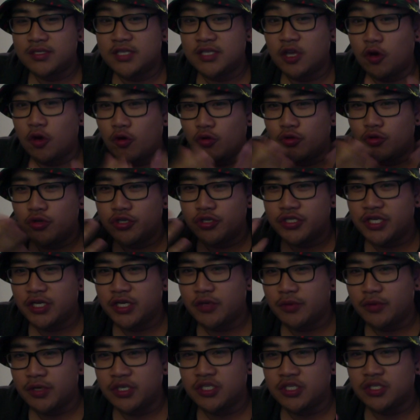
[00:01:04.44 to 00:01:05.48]
the older
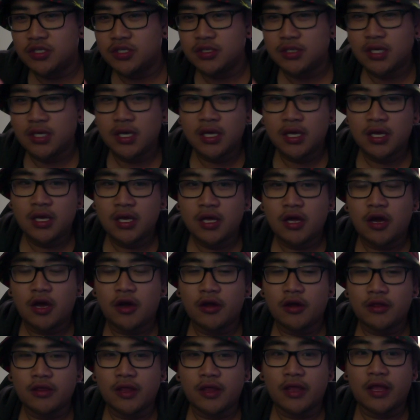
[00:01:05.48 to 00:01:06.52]
generation,
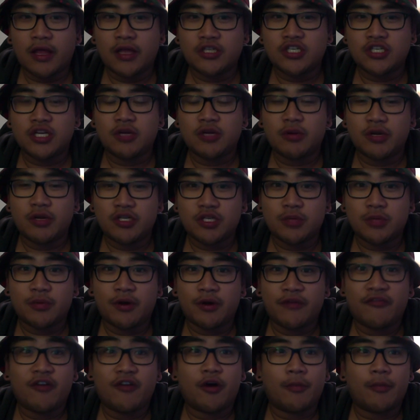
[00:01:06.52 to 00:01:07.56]
the generation
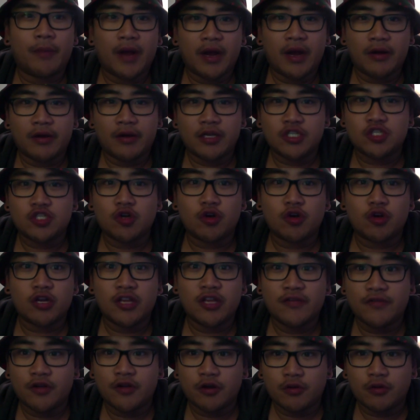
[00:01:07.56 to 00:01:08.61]
of our parents or
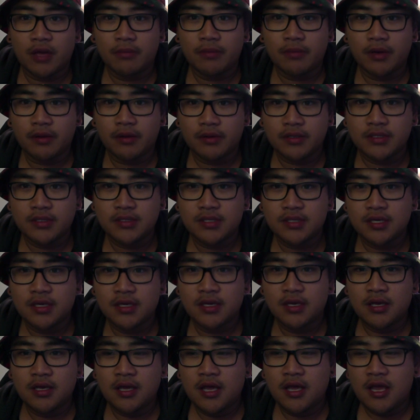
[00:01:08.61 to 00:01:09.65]
even our grandparents.
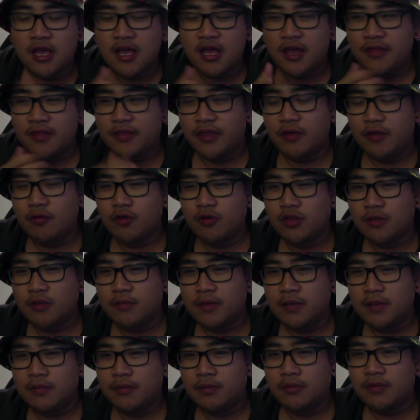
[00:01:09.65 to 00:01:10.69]
And they were the
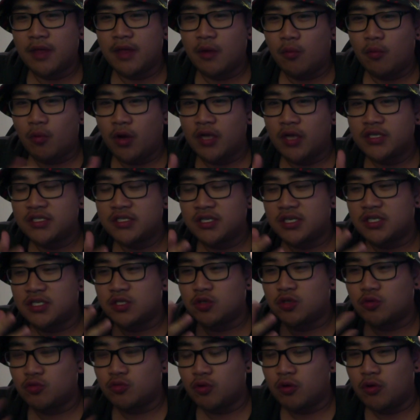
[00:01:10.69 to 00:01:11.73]
people that watched us
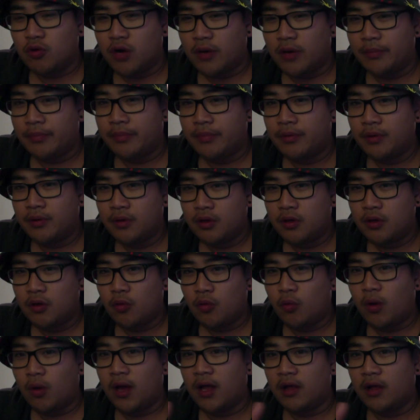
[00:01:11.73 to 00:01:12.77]
grow up
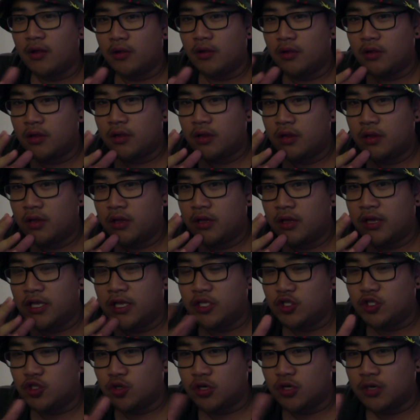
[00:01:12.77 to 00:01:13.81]
while
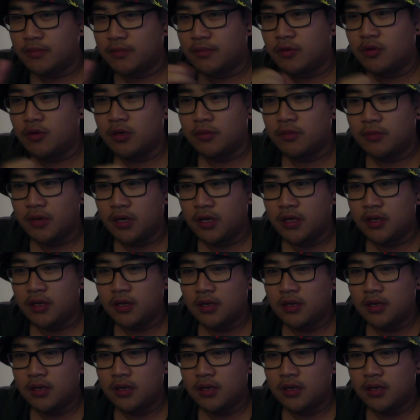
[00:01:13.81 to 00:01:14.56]
enjoying Pokemon.